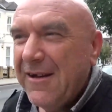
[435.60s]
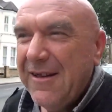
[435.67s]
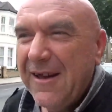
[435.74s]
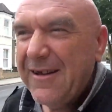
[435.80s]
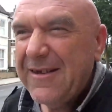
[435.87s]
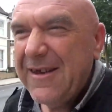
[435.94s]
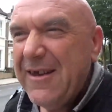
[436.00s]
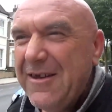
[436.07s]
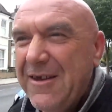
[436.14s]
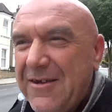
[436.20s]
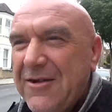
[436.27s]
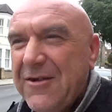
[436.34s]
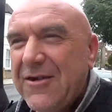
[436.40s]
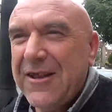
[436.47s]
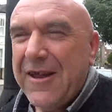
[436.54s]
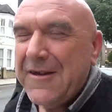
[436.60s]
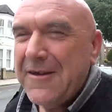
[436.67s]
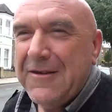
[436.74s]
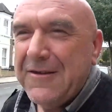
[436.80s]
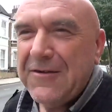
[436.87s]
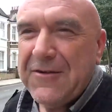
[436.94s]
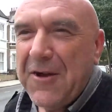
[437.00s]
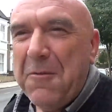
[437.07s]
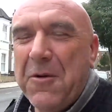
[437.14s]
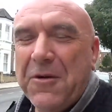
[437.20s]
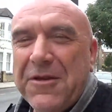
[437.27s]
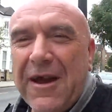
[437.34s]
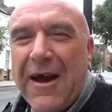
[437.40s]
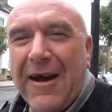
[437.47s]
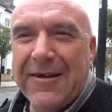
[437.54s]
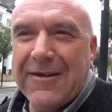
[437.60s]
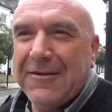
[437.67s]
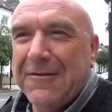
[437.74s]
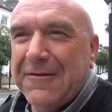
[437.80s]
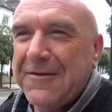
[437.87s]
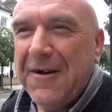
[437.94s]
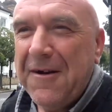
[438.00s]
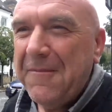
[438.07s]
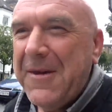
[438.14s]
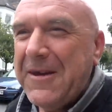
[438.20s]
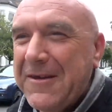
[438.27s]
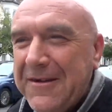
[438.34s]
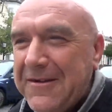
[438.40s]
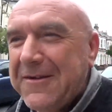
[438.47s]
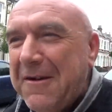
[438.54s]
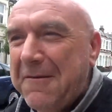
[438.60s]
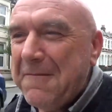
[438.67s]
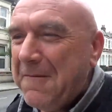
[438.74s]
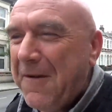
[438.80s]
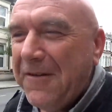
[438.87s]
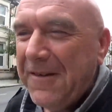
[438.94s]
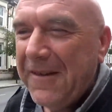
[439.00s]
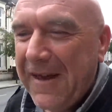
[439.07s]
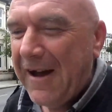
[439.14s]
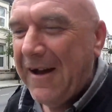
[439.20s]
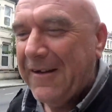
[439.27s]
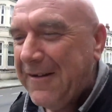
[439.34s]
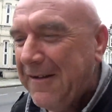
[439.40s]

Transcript: and like I say, it's just like you just don't want the hassle. Do you know what I mean? You just don't want that.